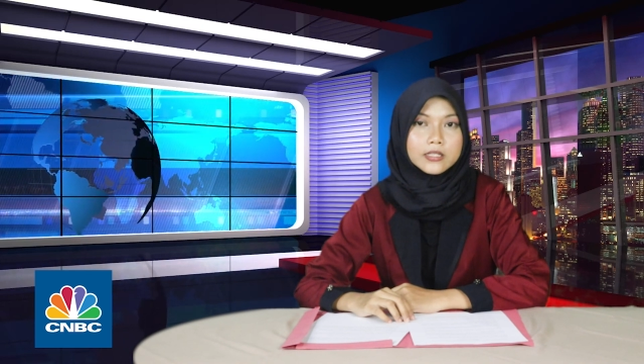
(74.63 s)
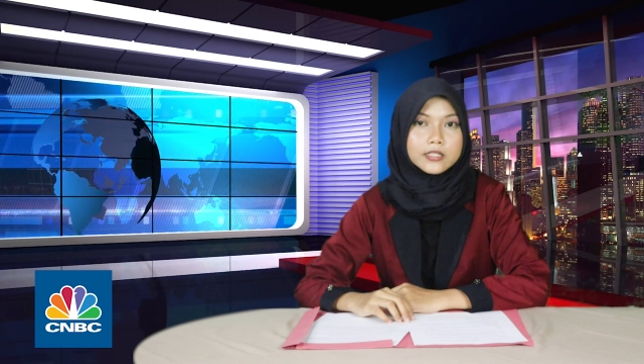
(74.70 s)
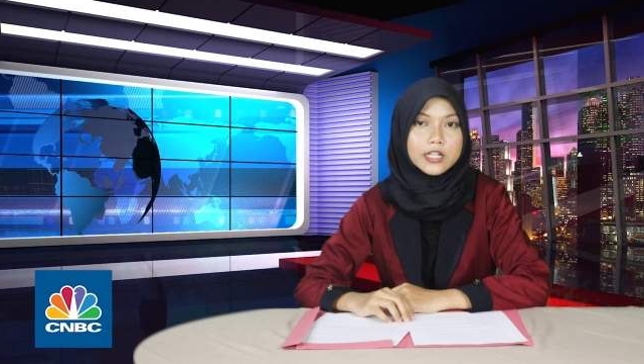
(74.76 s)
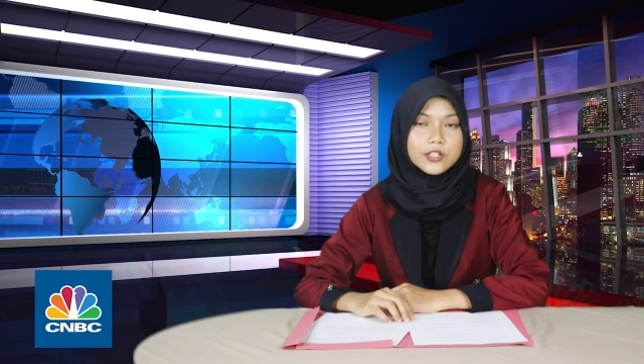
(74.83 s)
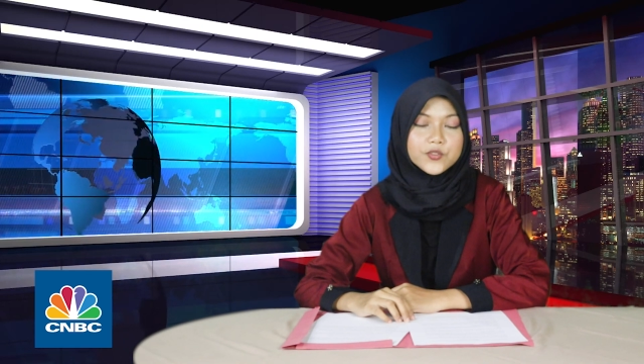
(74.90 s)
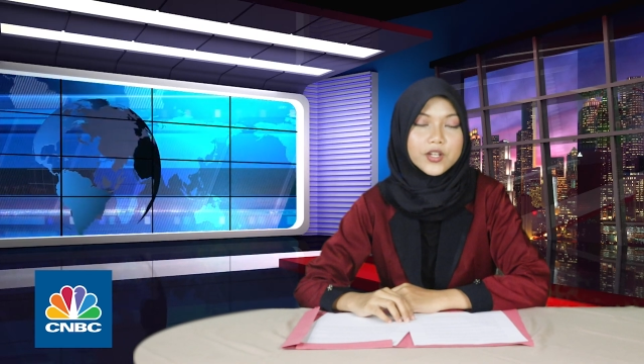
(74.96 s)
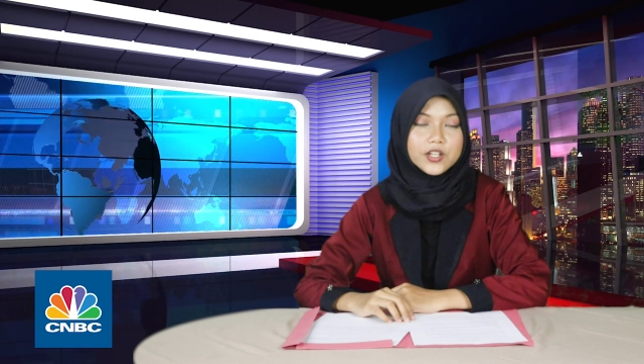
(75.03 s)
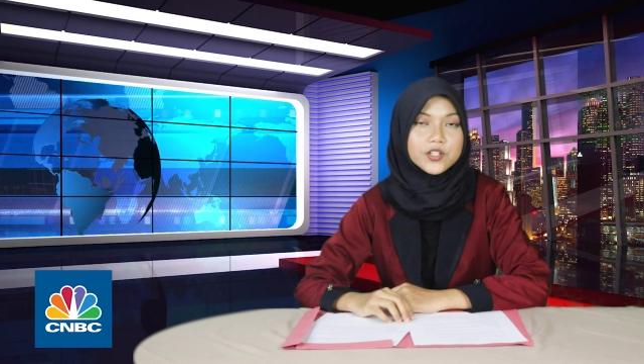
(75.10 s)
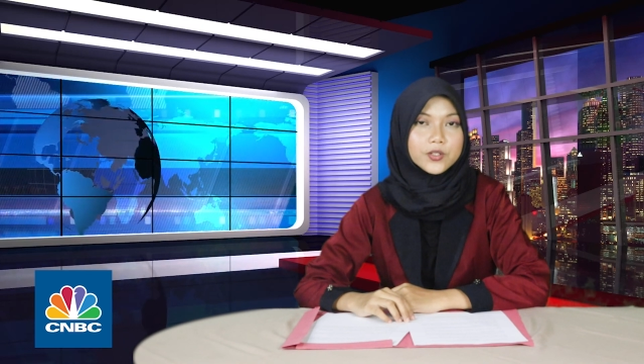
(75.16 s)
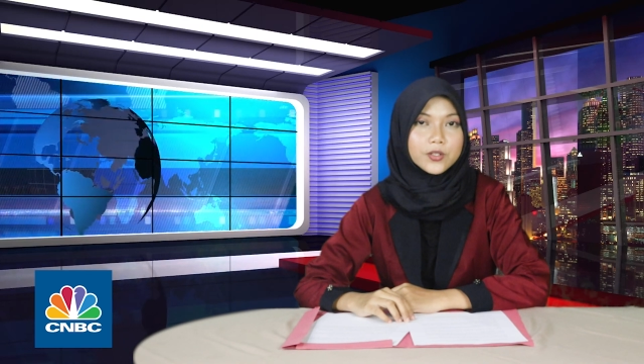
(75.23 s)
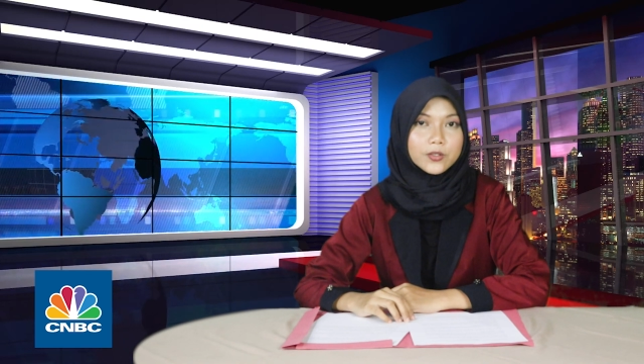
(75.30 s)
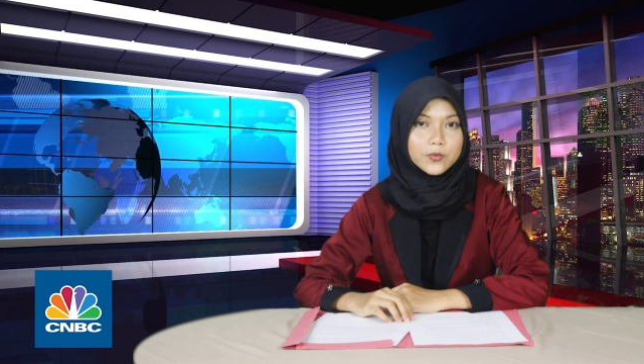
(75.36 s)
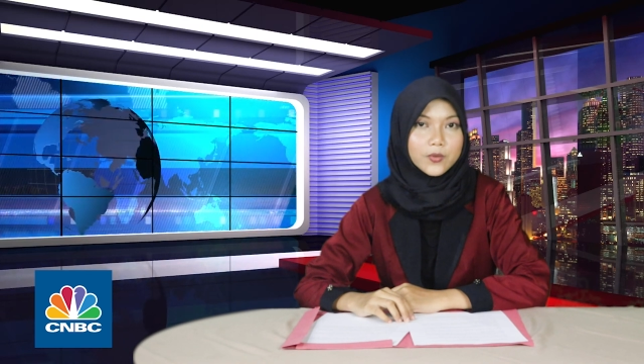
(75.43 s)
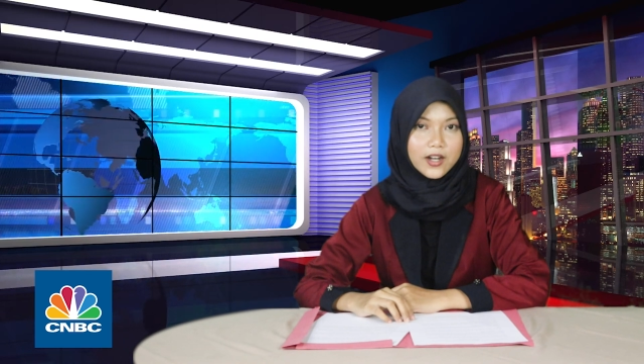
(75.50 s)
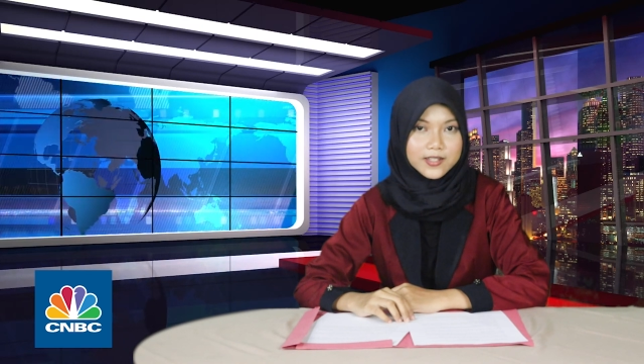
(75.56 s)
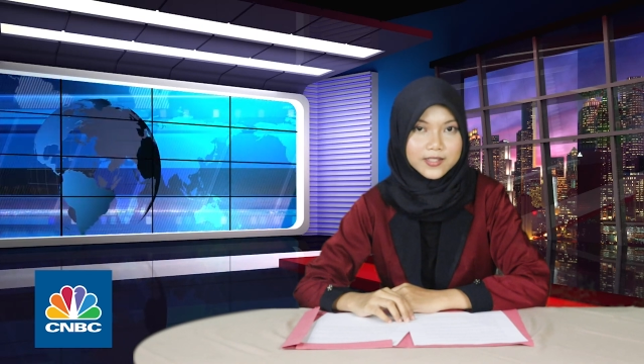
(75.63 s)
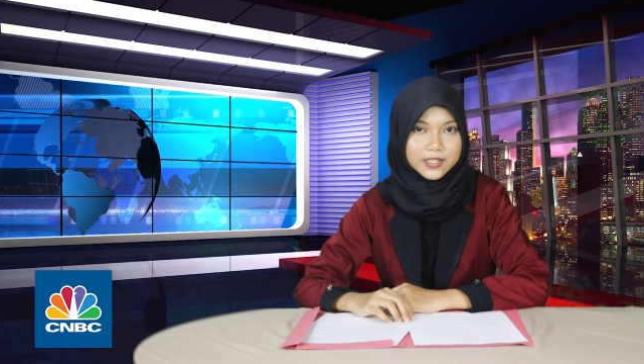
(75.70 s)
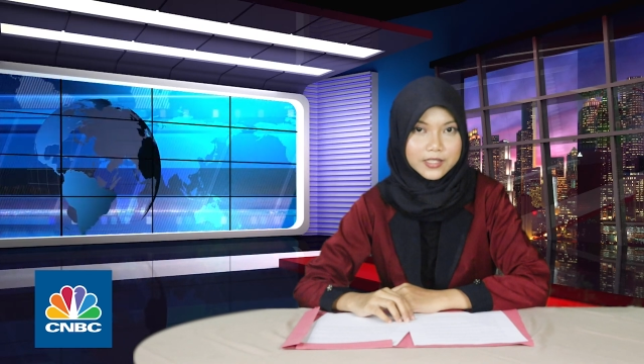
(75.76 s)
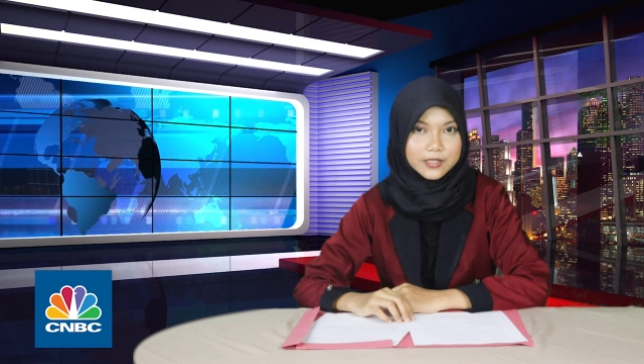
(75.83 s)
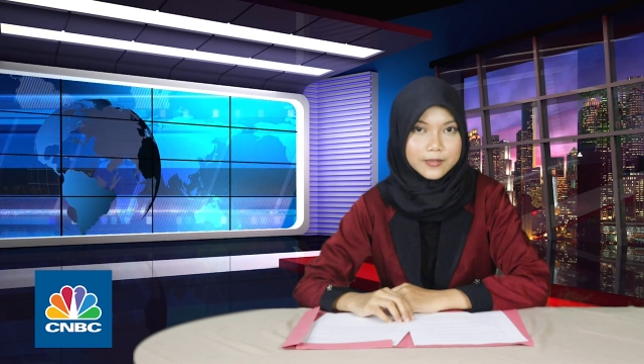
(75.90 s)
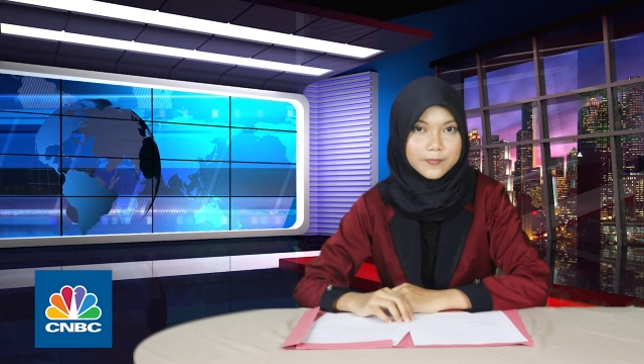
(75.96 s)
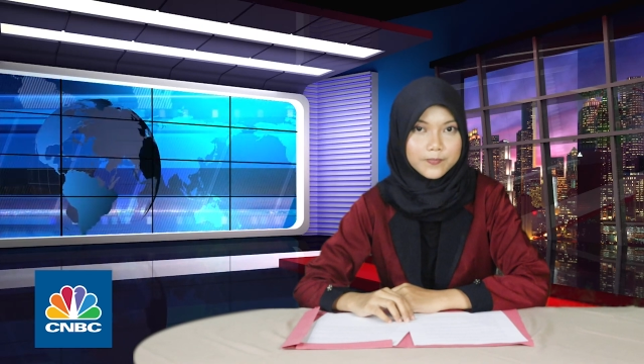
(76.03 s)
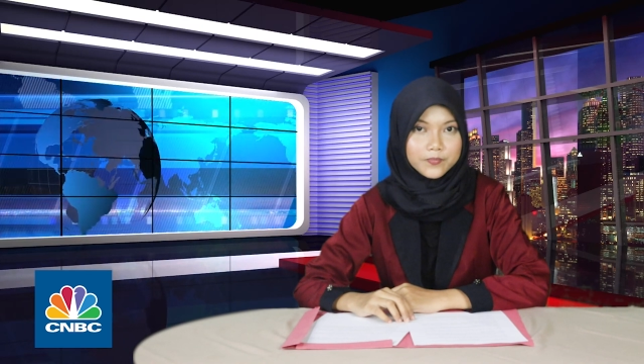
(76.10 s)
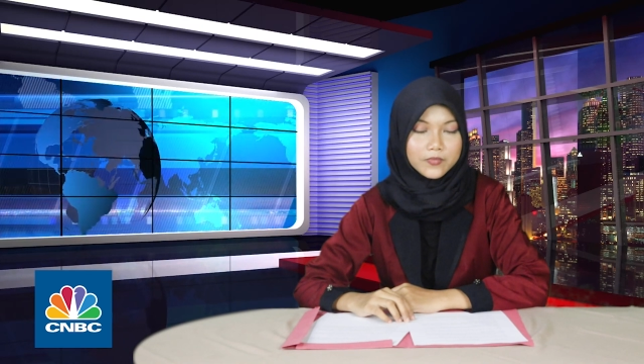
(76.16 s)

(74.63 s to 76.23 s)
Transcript: the educational crisis,